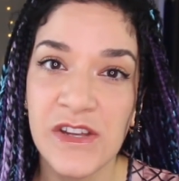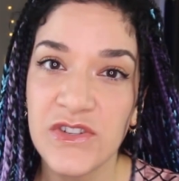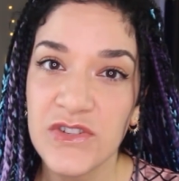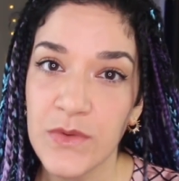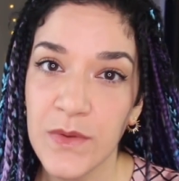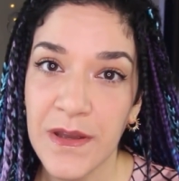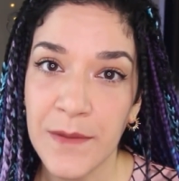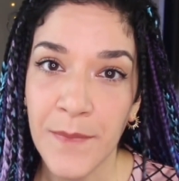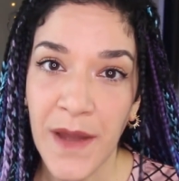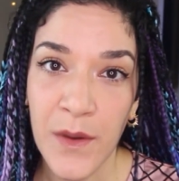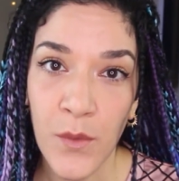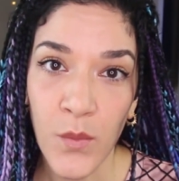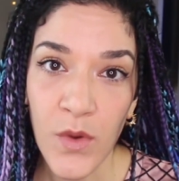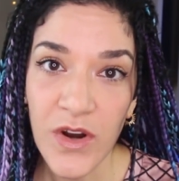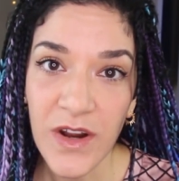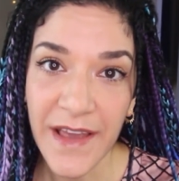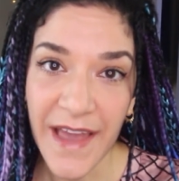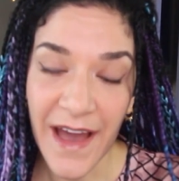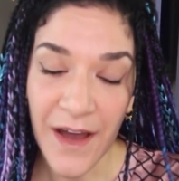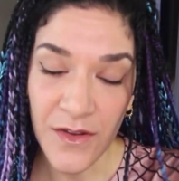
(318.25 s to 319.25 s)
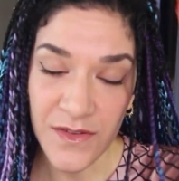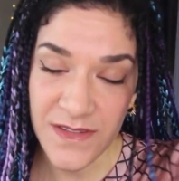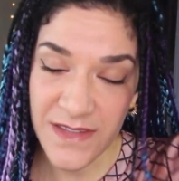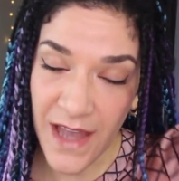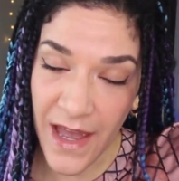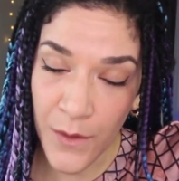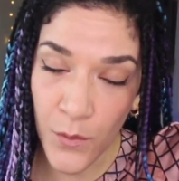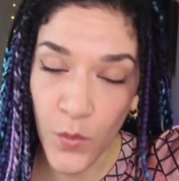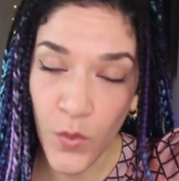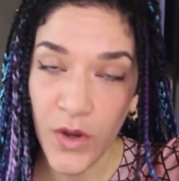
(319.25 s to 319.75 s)
doing my workouts,
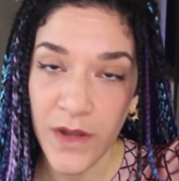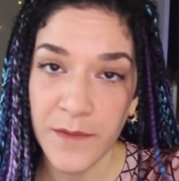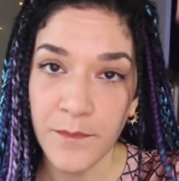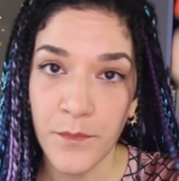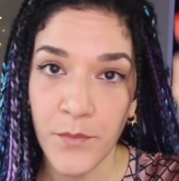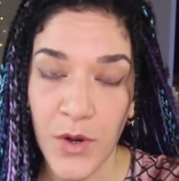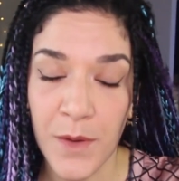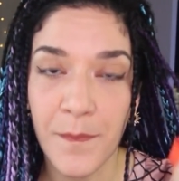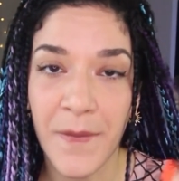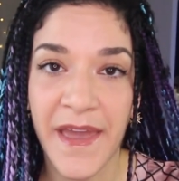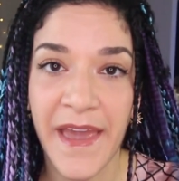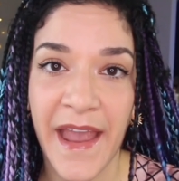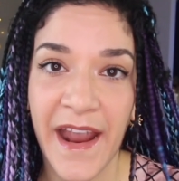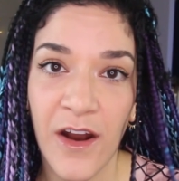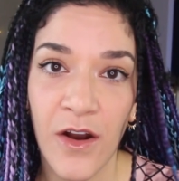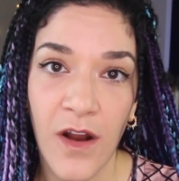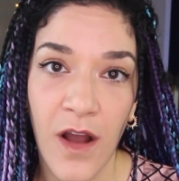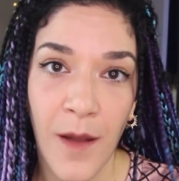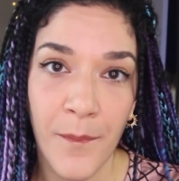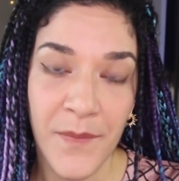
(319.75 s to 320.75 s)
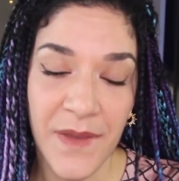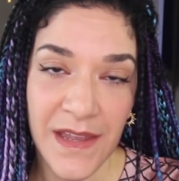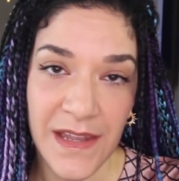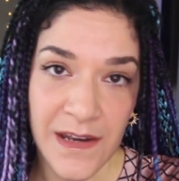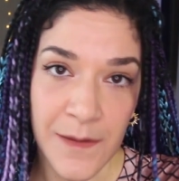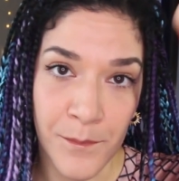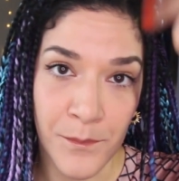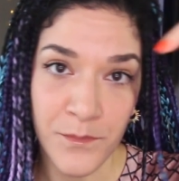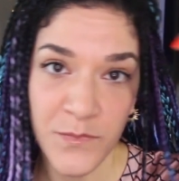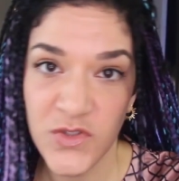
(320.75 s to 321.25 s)
I would put my hair up in
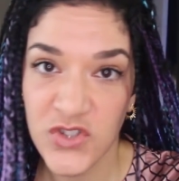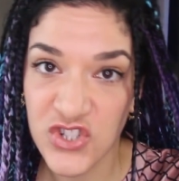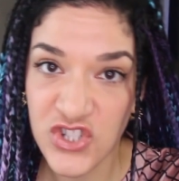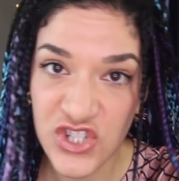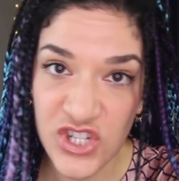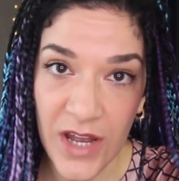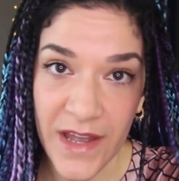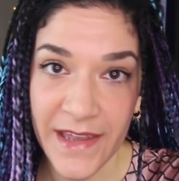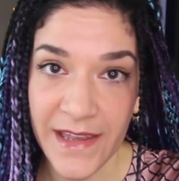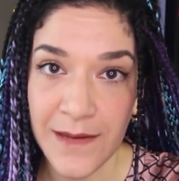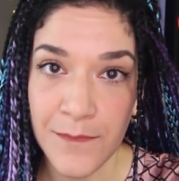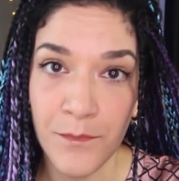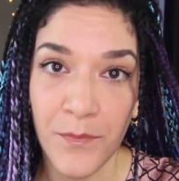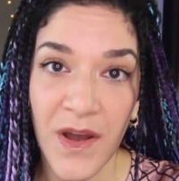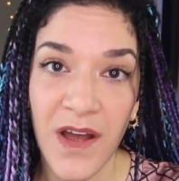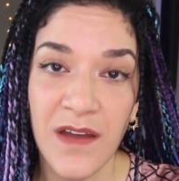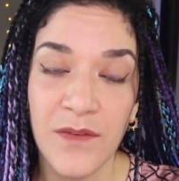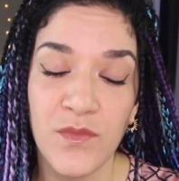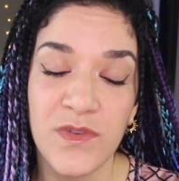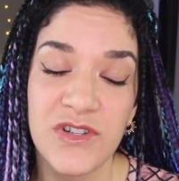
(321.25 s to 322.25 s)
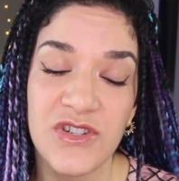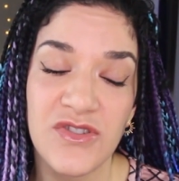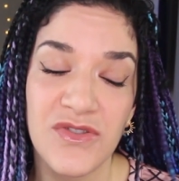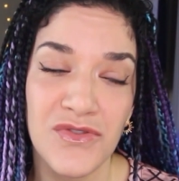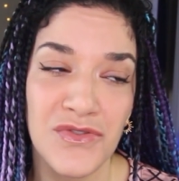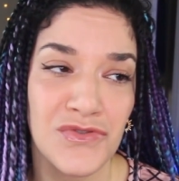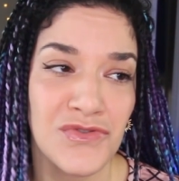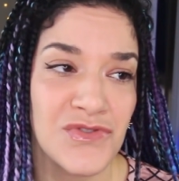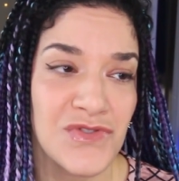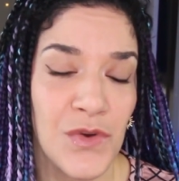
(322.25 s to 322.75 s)
a giant bun, which
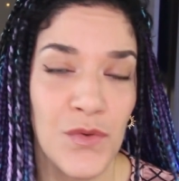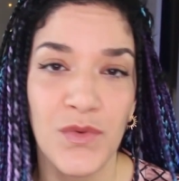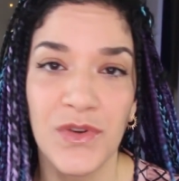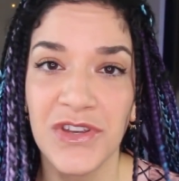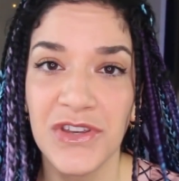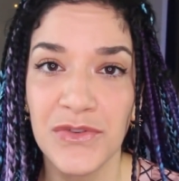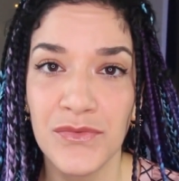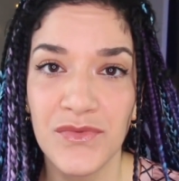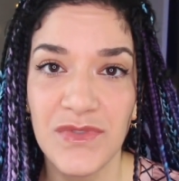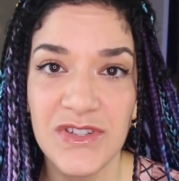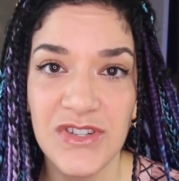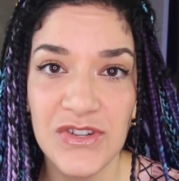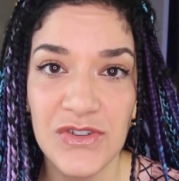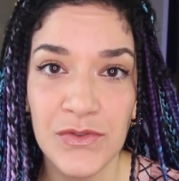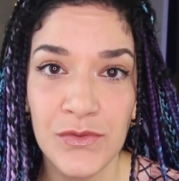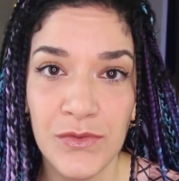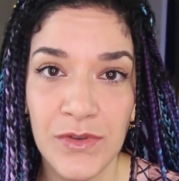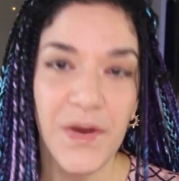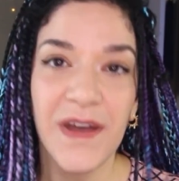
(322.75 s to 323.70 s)
looked so cute too.